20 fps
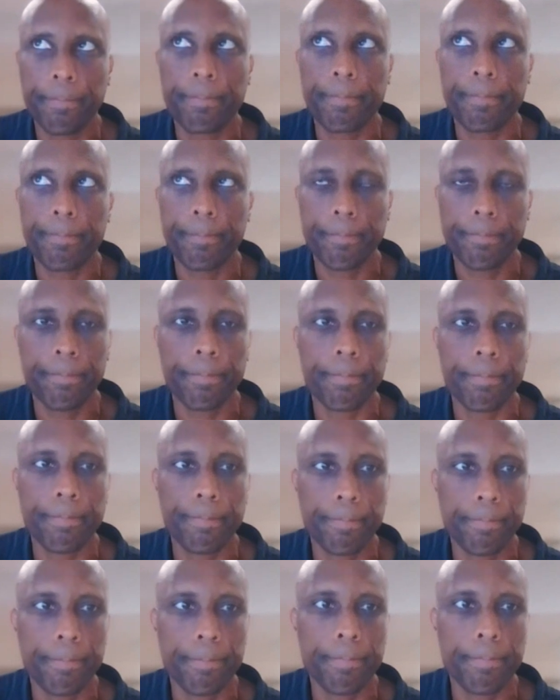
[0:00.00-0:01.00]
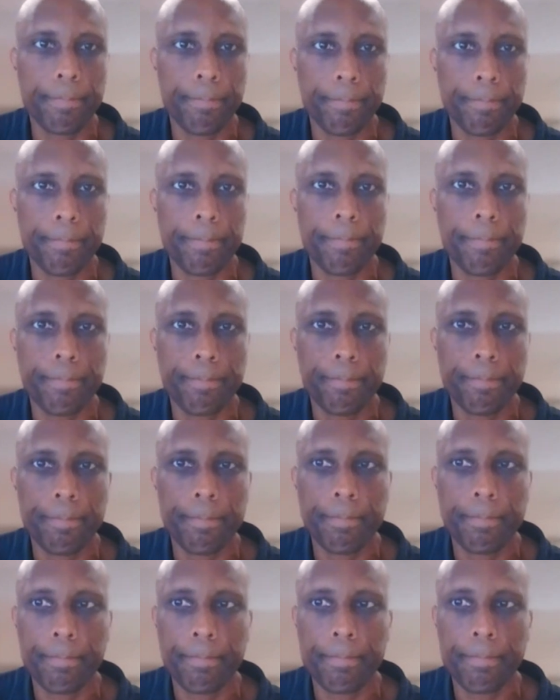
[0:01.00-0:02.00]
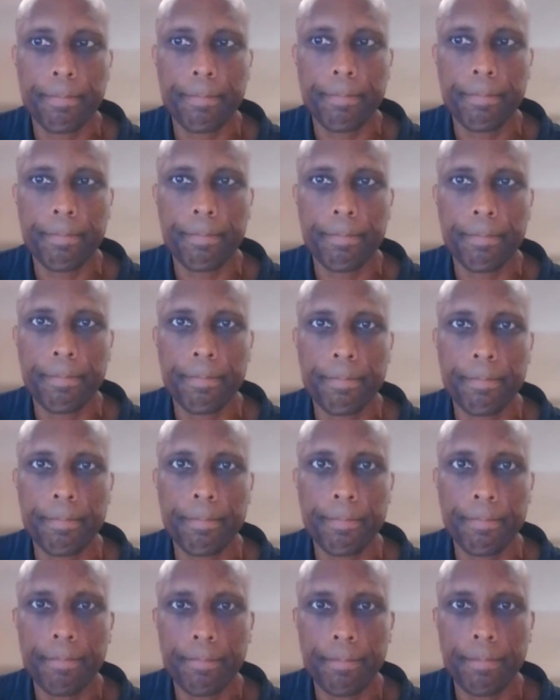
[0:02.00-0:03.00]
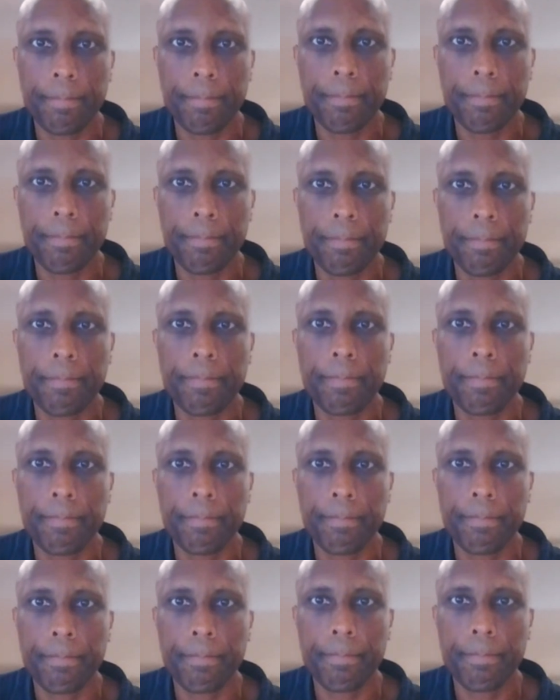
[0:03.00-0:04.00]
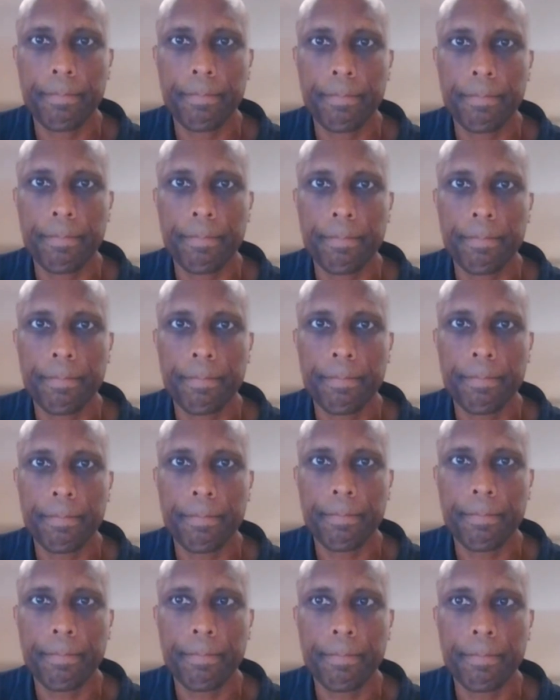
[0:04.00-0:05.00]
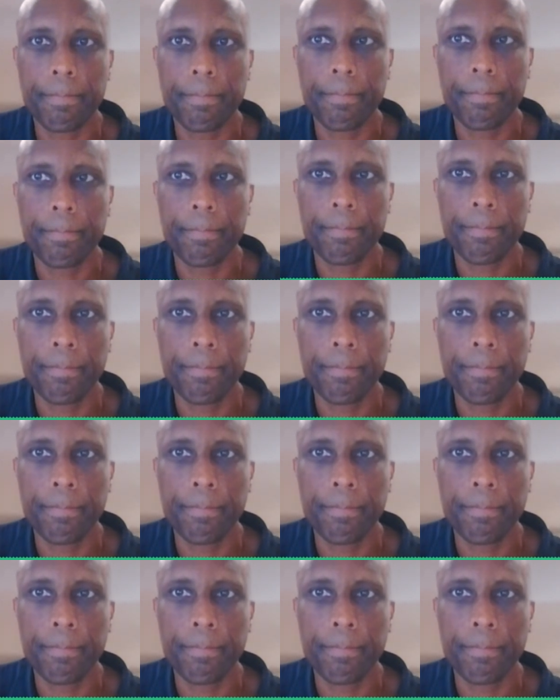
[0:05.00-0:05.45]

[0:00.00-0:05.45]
(not speaking)